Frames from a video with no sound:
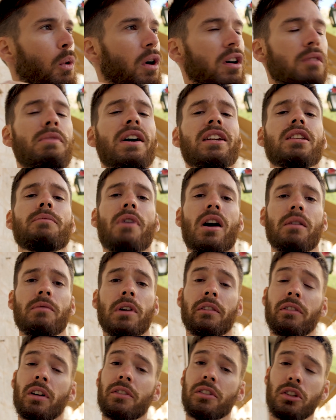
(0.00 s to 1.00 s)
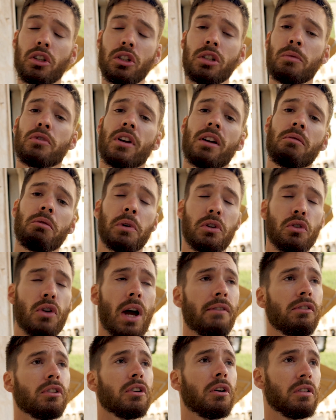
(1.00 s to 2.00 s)
Welcome back to Bottom Line Up, the YouTube channel where we
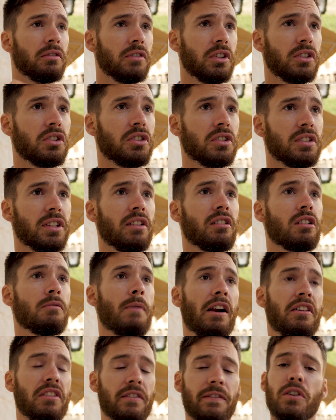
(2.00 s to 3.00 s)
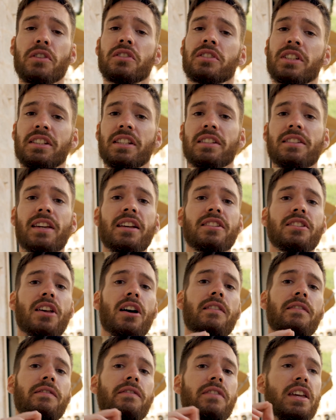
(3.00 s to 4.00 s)
travel and go on adventures and tell you all about it in the first 60 seconds
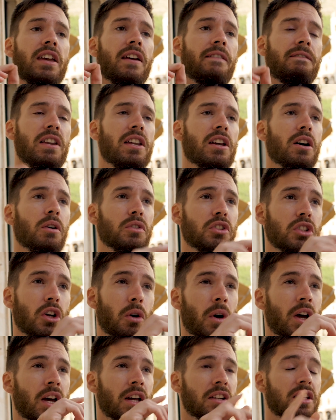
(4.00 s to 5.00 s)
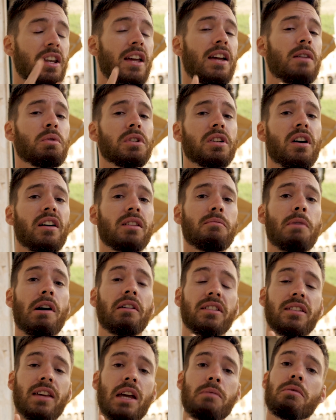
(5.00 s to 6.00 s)
of the video. So today we're talking
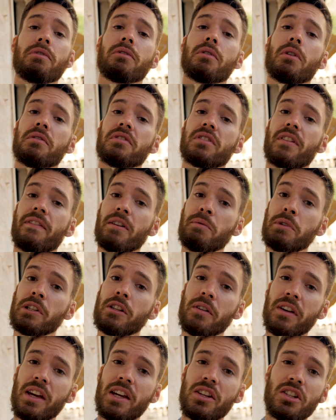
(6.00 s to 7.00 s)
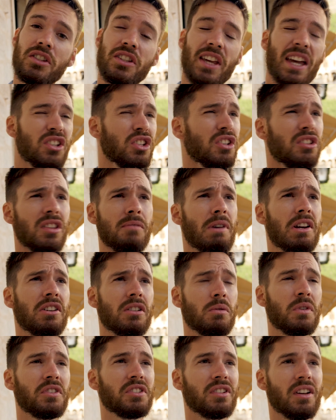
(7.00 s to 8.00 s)
about Game of Thrones filming locations, and just the
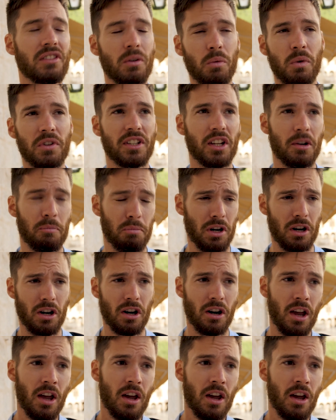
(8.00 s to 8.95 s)
major ones, not the ones that appear